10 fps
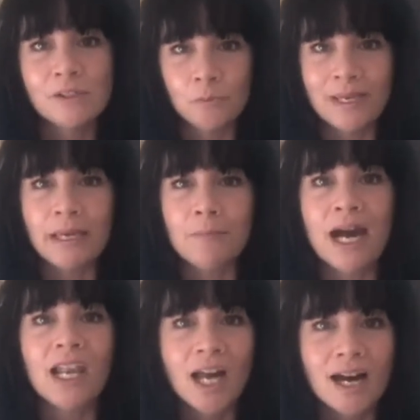to be
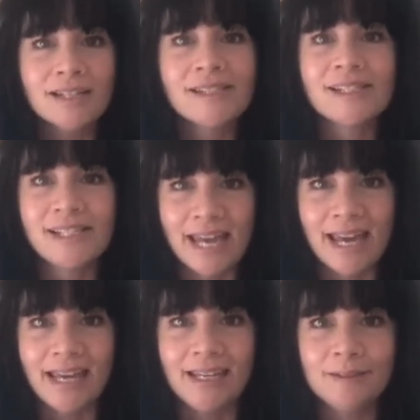my last
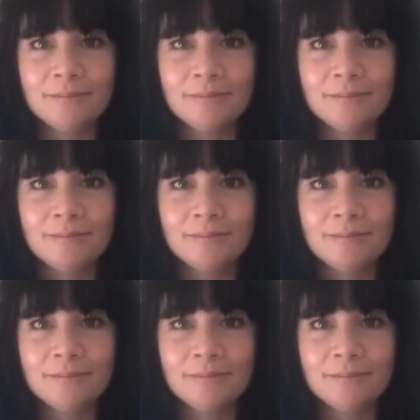day,